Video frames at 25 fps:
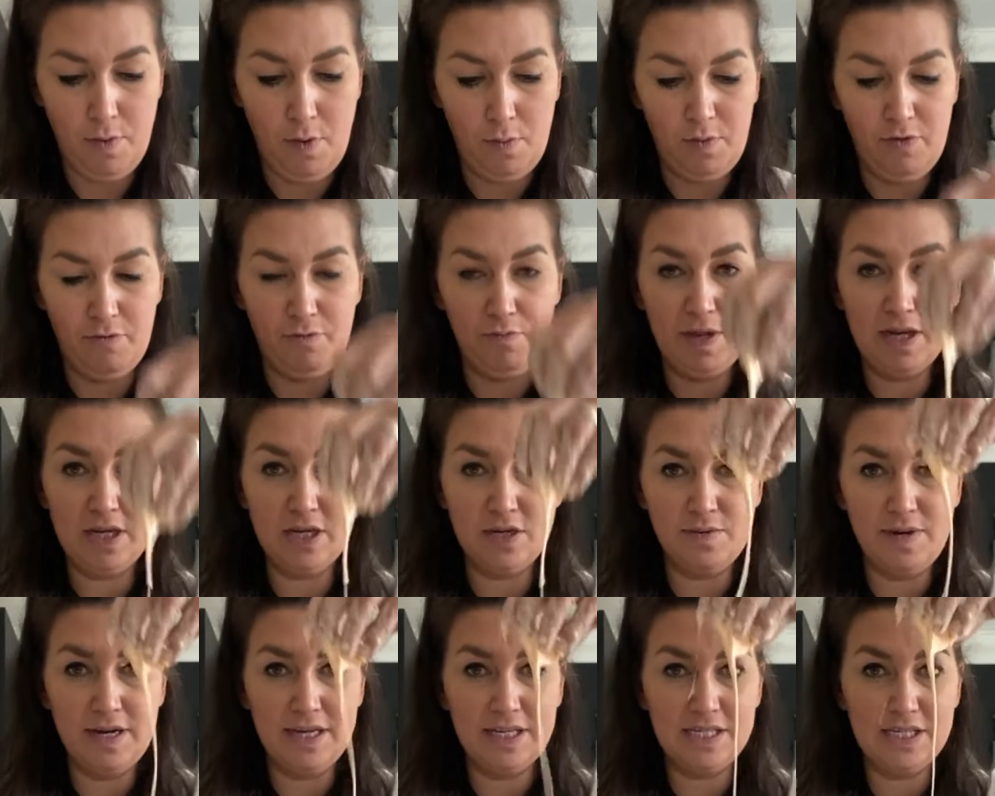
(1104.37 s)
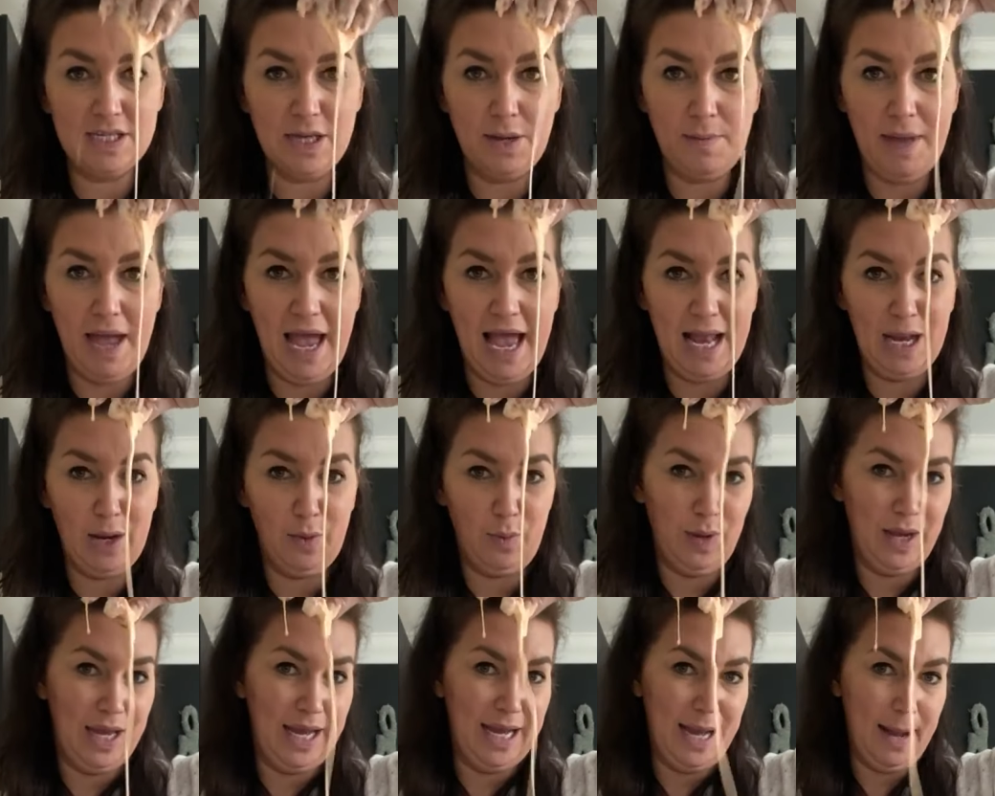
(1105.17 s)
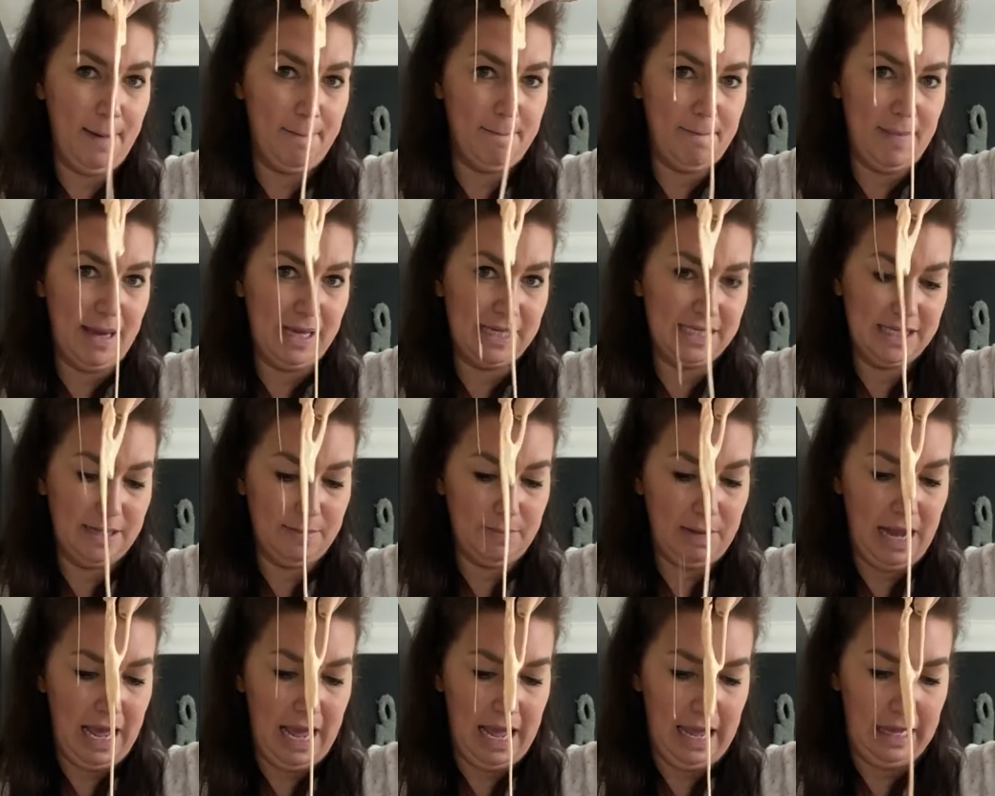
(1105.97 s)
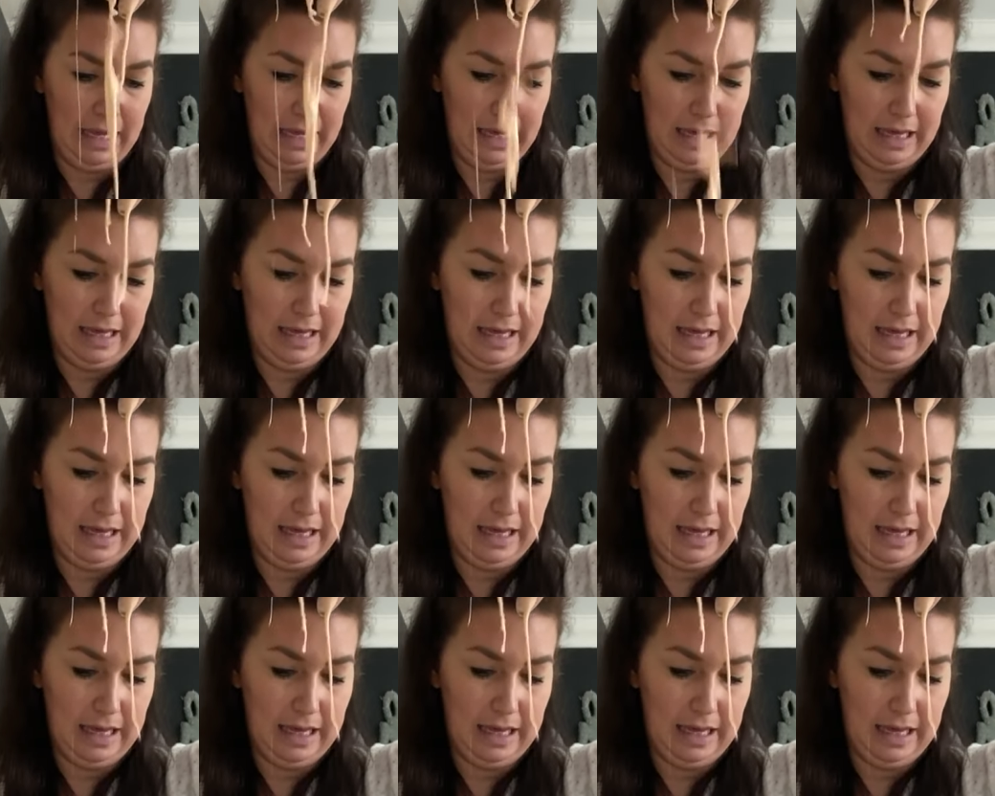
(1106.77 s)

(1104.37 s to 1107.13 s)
But we've been doing some Halloween messy play,